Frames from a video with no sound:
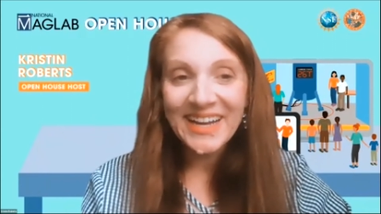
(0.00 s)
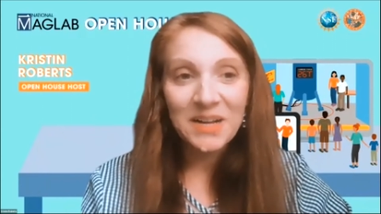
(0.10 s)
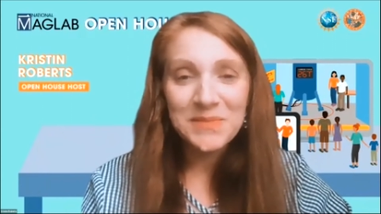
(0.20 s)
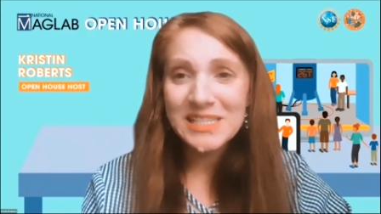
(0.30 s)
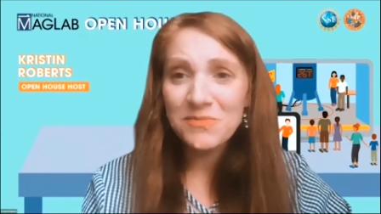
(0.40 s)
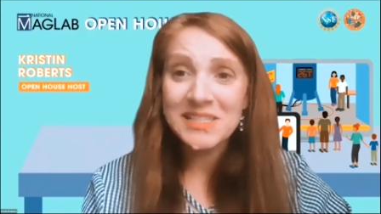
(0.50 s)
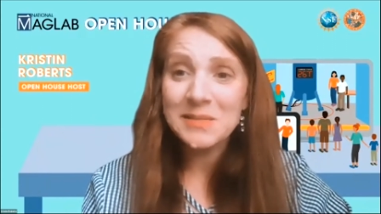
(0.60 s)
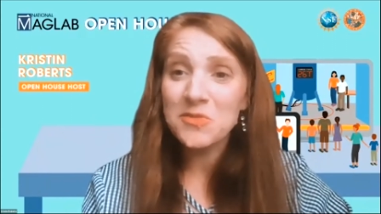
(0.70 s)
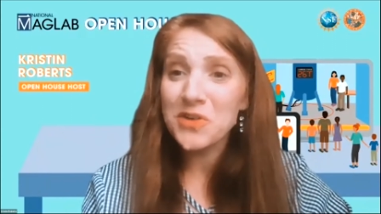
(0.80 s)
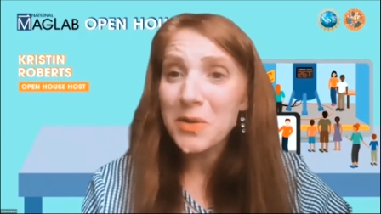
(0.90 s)
these have been
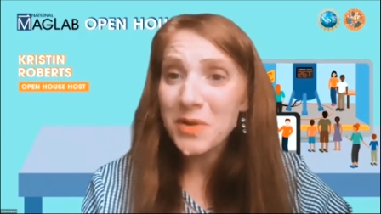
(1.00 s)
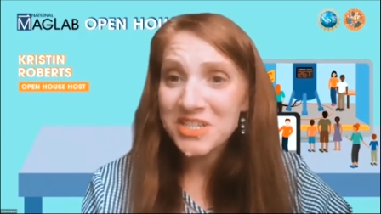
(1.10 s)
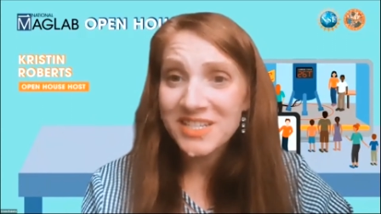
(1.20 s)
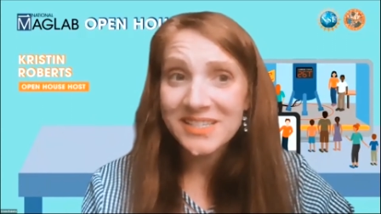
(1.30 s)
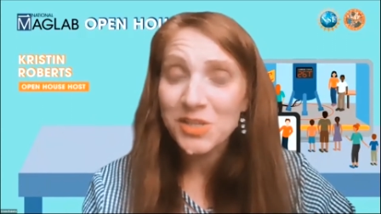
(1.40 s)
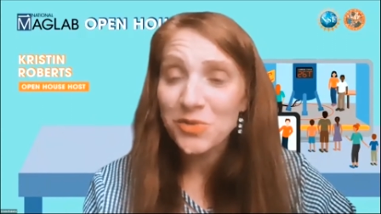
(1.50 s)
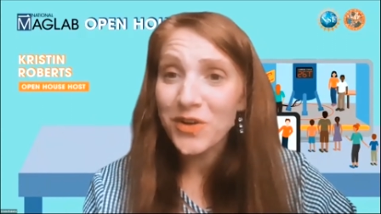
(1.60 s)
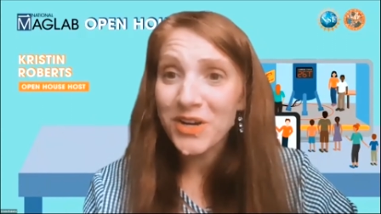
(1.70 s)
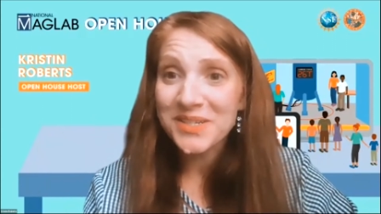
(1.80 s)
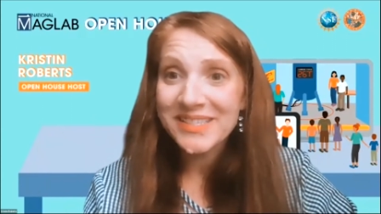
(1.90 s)
some great questions so
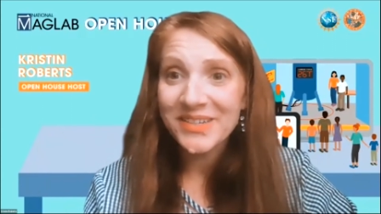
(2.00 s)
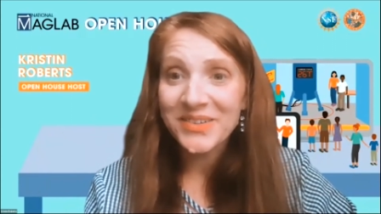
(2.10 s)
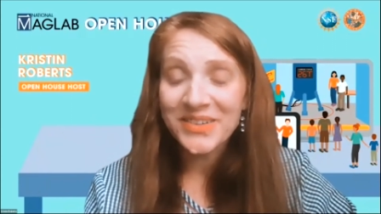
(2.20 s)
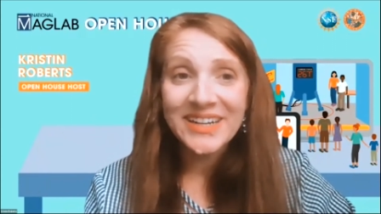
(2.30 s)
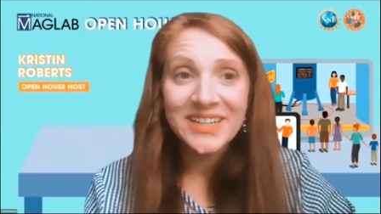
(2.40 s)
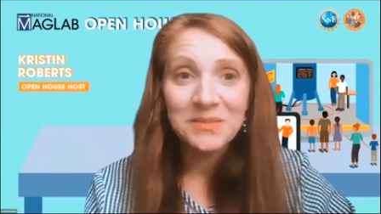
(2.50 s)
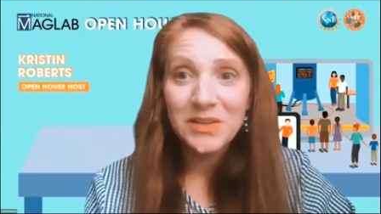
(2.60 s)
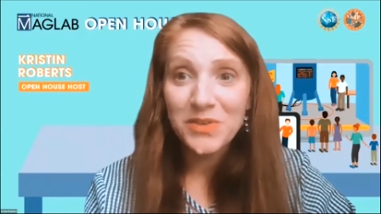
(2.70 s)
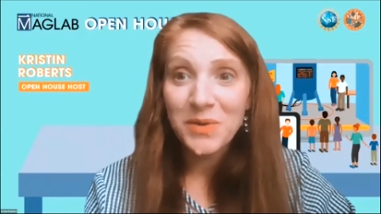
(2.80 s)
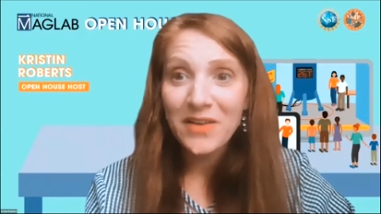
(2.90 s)
far. So
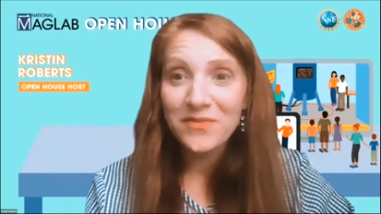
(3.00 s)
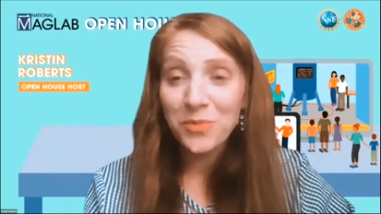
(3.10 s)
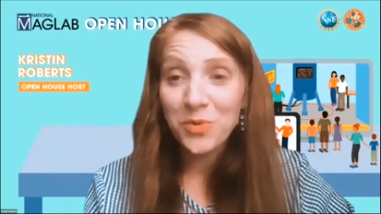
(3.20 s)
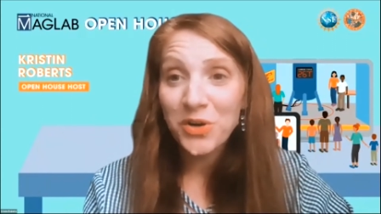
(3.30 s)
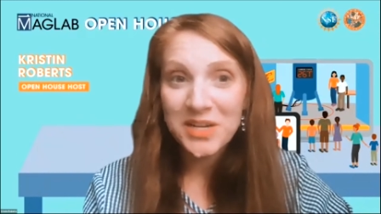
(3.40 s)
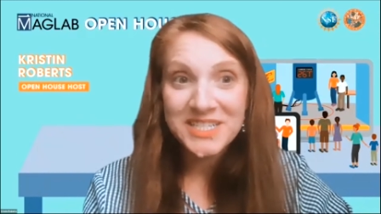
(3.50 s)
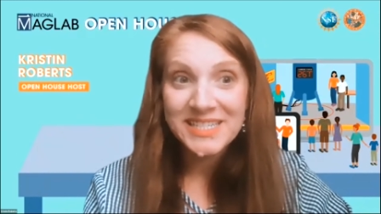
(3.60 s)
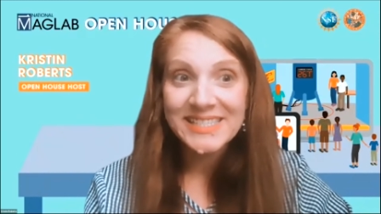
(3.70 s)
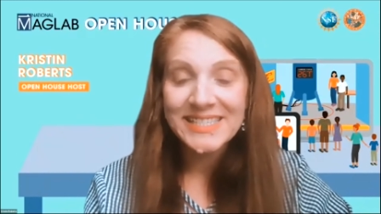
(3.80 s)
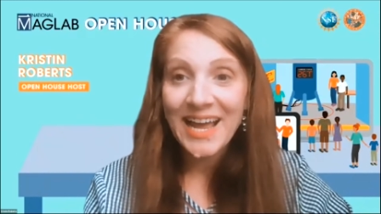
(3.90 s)
if you have more
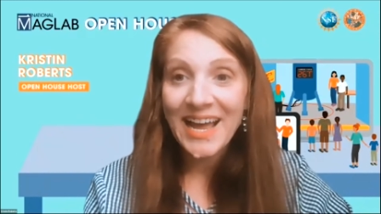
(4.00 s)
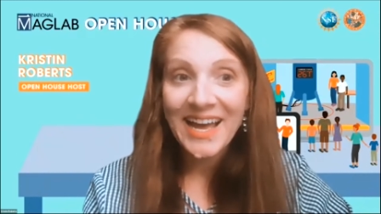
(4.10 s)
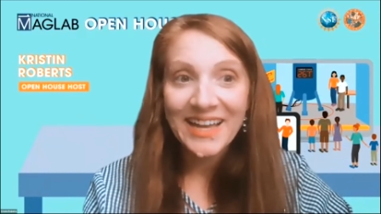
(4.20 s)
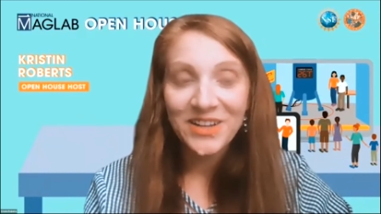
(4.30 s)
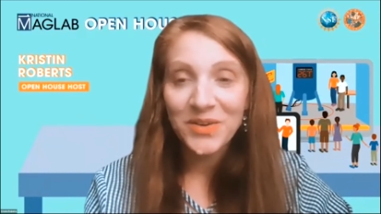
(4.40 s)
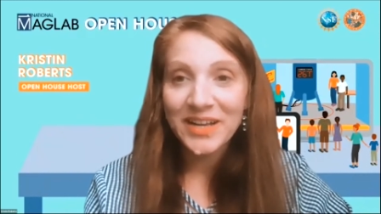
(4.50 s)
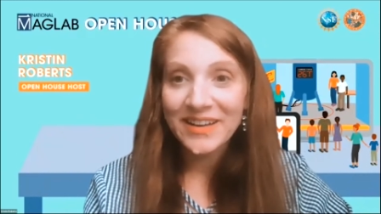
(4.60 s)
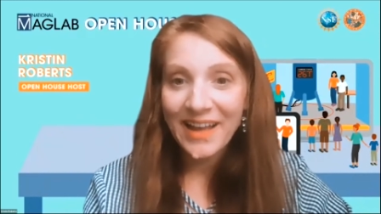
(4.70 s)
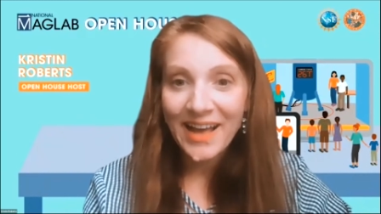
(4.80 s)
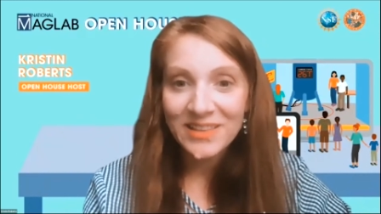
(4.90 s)
questions to add, go ahead
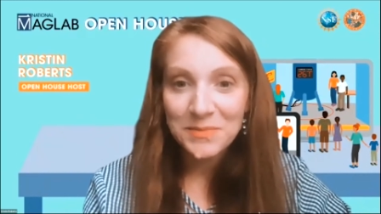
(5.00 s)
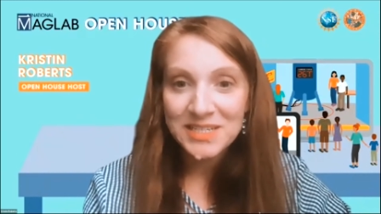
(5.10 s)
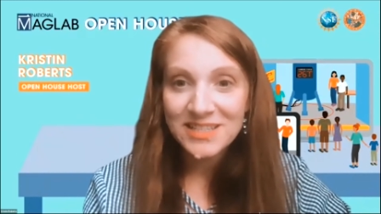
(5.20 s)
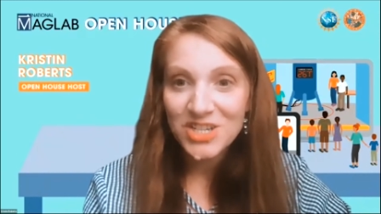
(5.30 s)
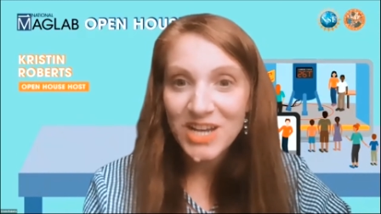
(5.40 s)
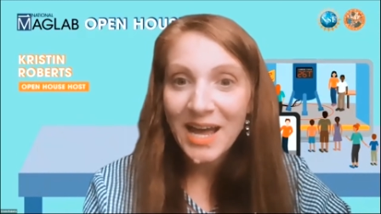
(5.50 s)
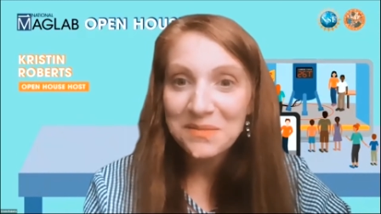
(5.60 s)
and add them into the chat.